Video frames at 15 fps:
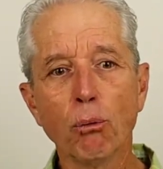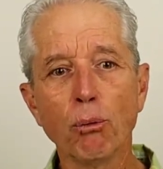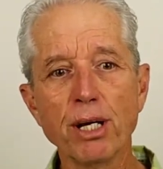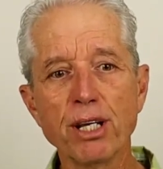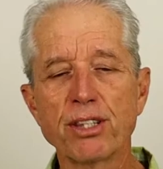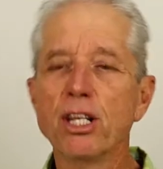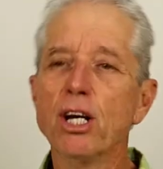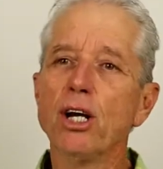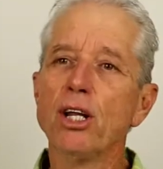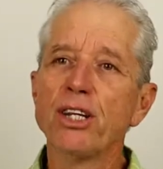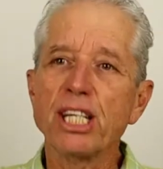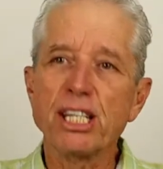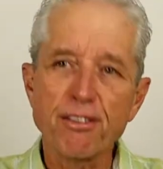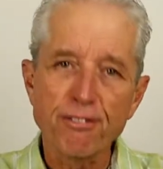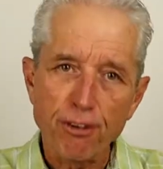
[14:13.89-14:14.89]
with
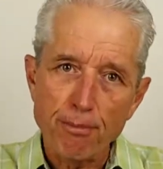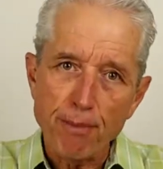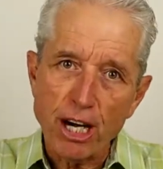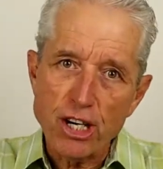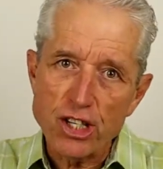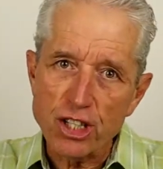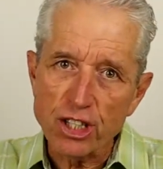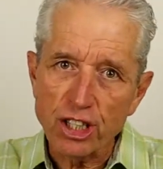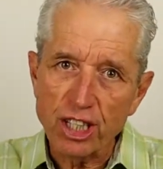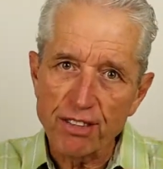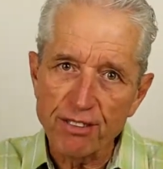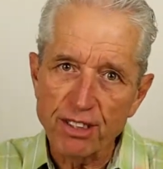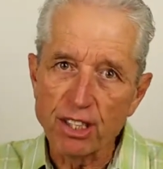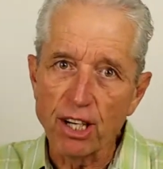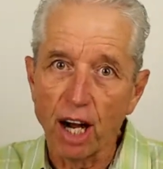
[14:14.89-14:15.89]
the information
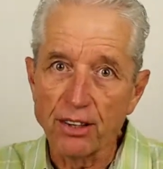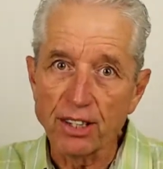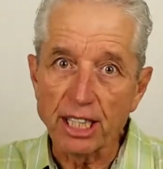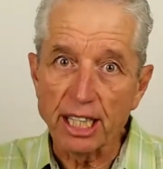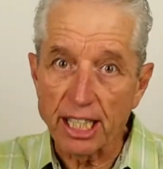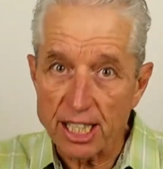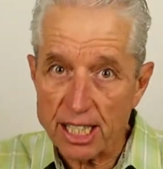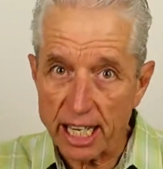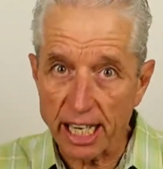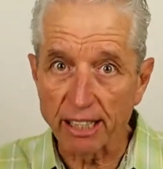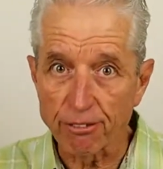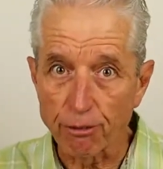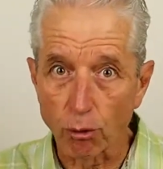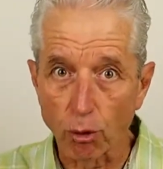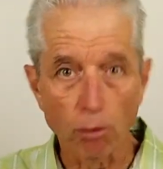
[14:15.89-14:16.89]
given on the
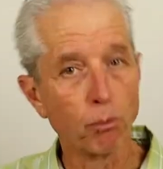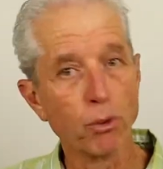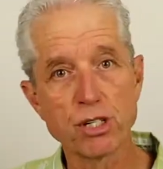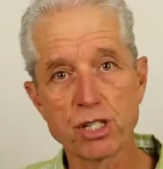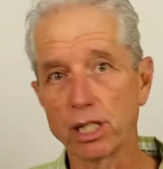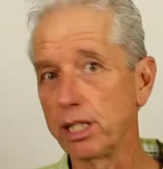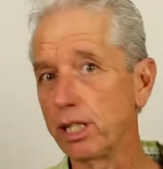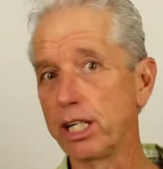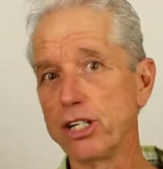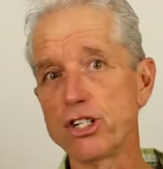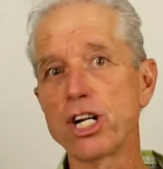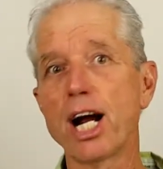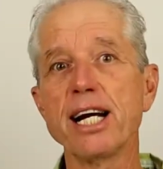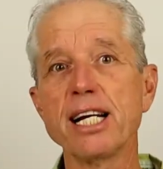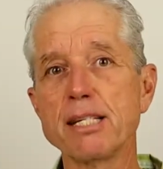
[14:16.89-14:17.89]
intake form, which in
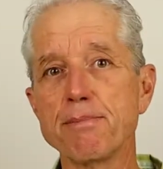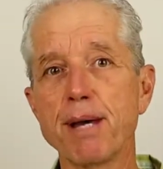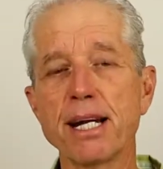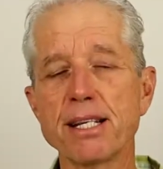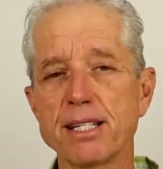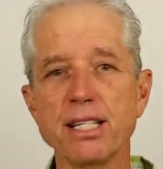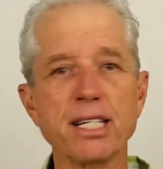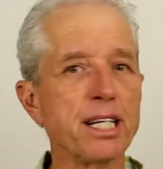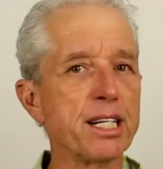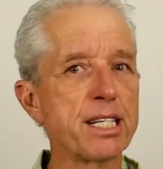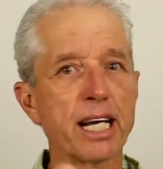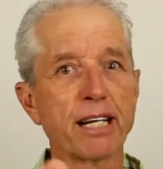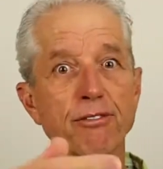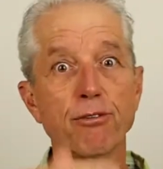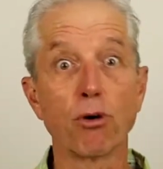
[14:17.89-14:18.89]
Chinese medicine the
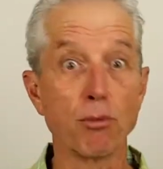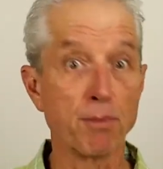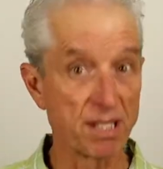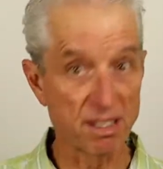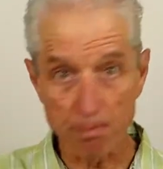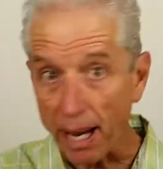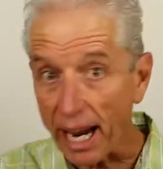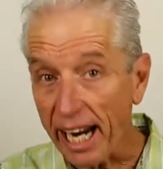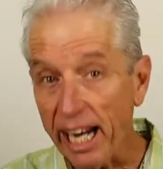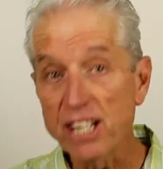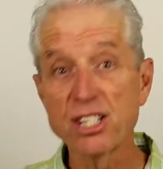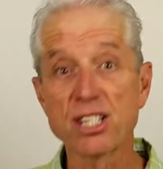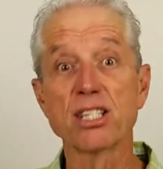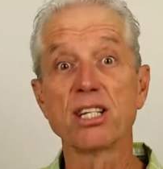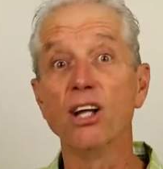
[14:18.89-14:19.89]
intake form is
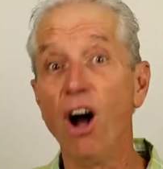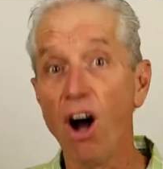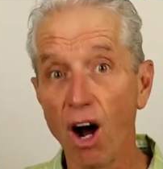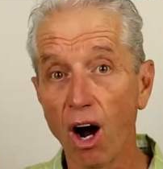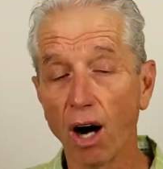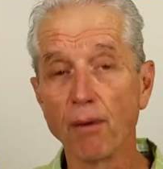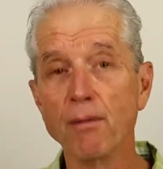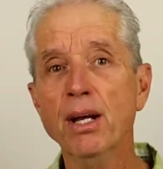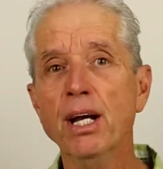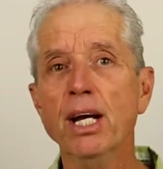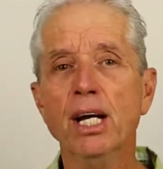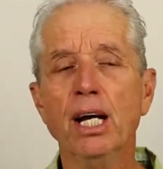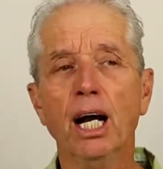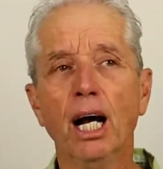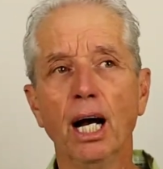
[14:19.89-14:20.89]
pages long,
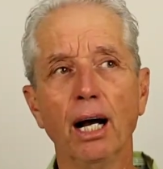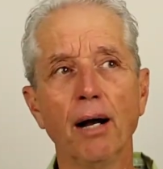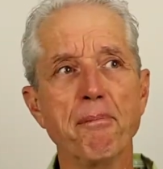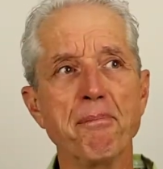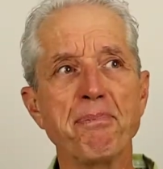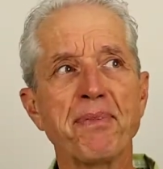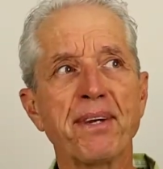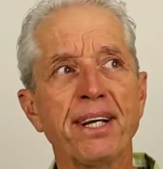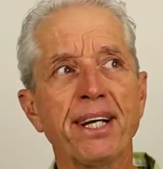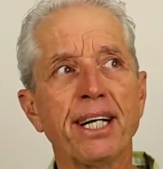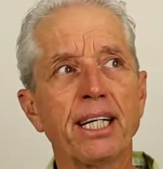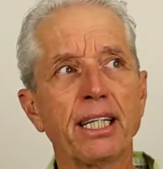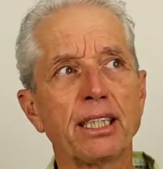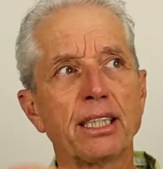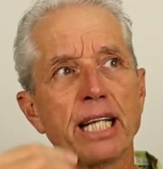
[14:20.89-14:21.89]

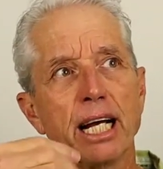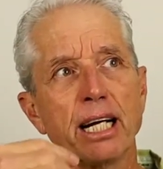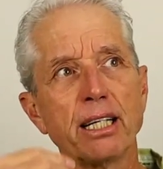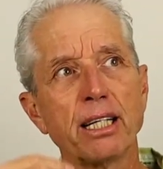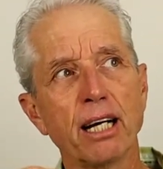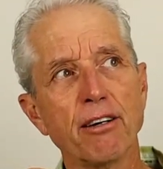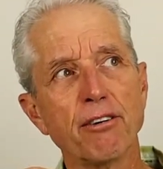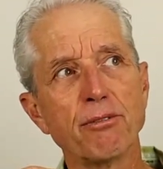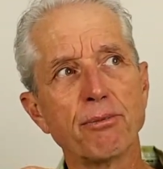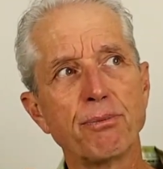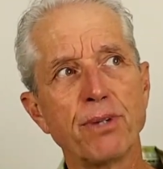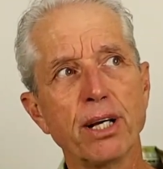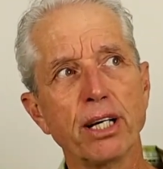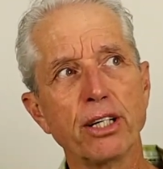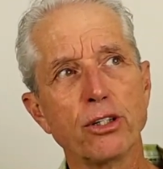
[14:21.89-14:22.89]

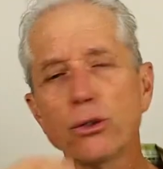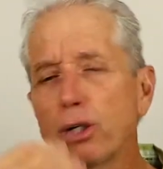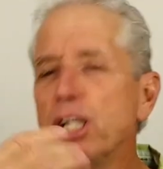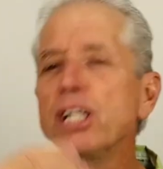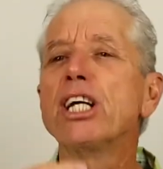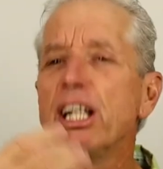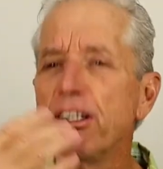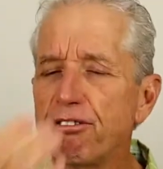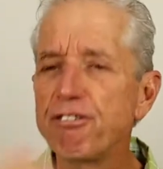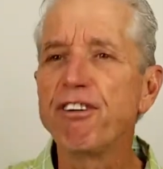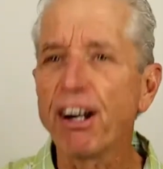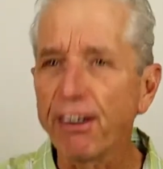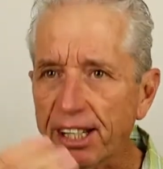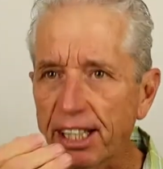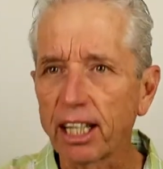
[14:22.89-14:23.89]
you can get a
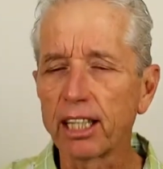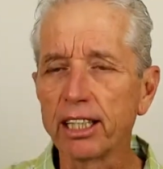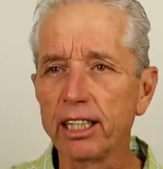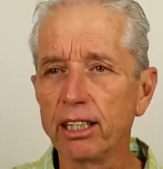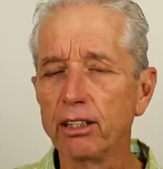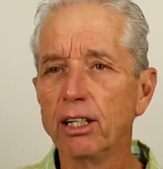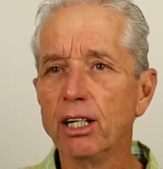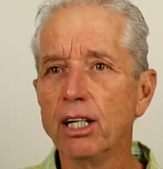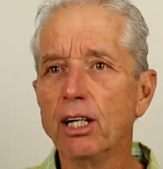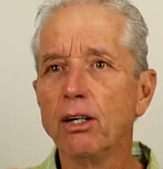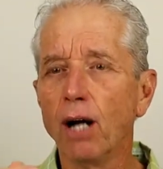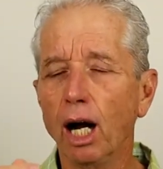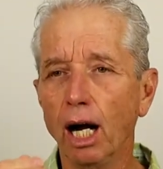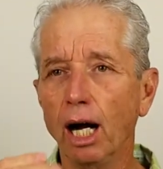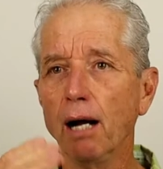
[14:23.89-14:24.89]
very clear
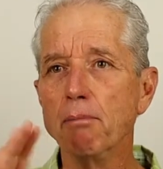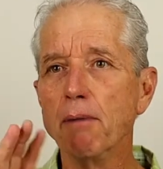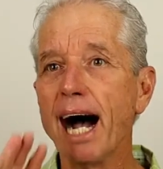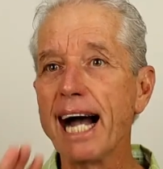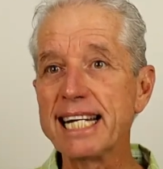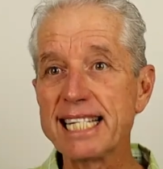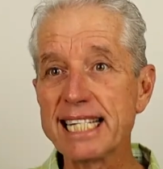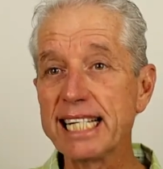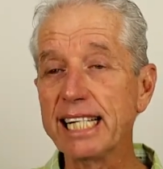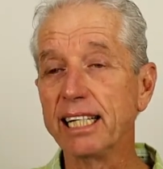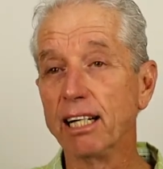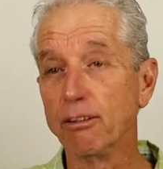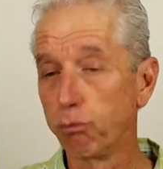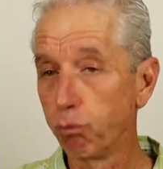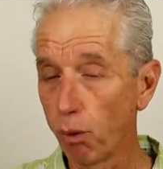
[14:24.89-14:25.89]
idea
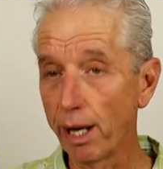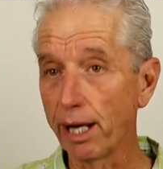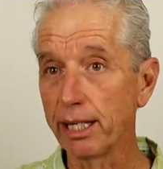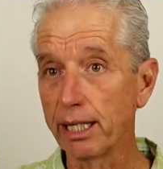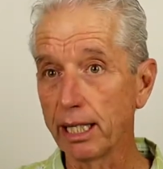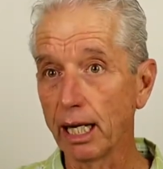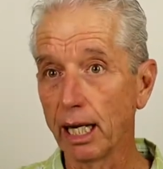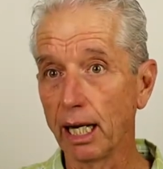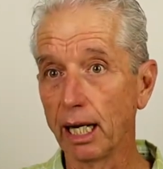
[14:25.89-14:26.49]
of what